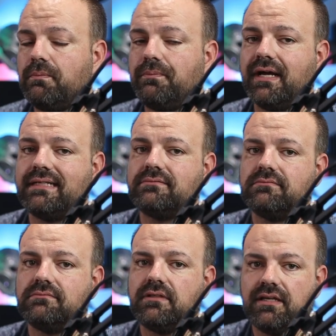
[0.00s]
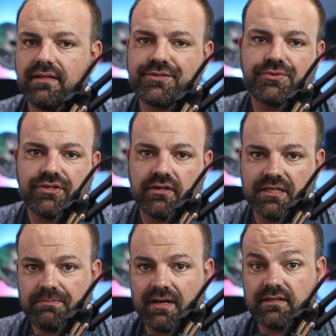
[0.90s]
but yeah, that's what you're going to
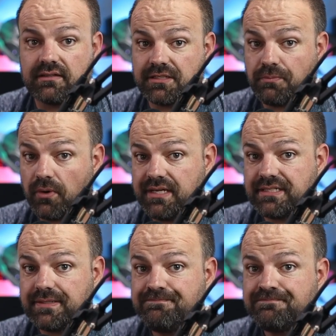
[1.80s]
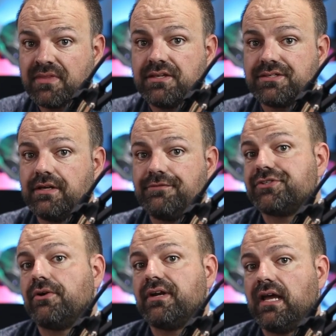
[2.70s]
expect at this price. So if you're
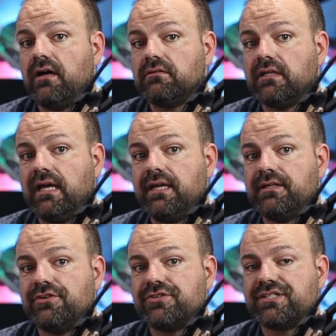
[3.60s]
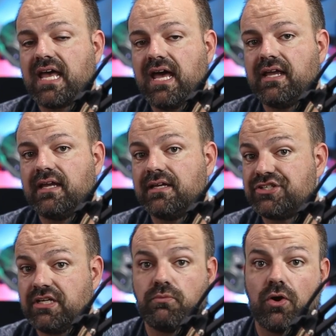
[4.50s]
starting out and you're just adding a
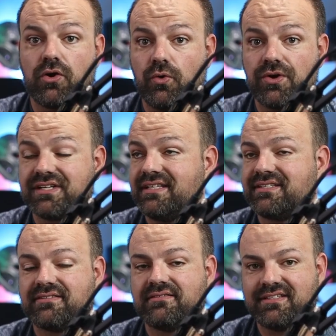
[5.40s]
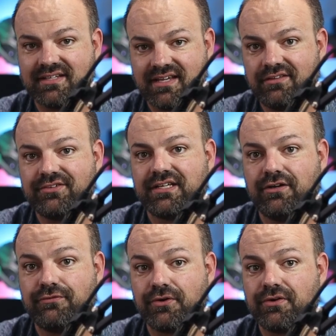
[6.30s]
cheap workhorse, it's a killer
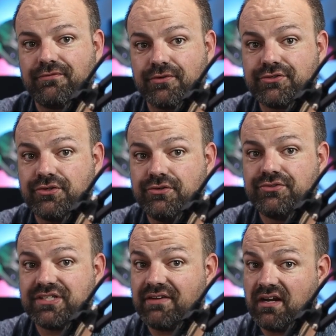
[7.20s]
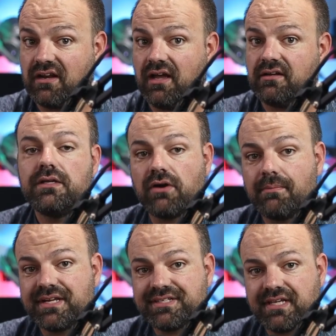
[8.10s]
deal for $279. So I'm
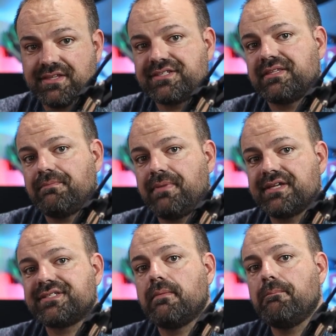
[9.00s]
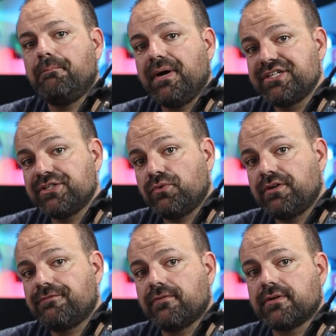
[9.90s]
going to say this is the best budget
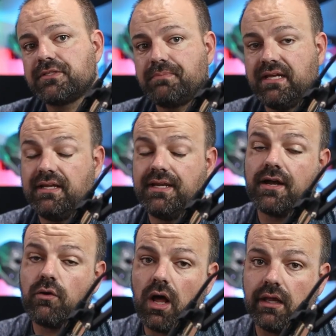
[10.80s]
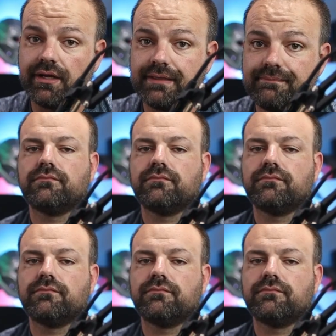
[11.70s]
one for speed and quality.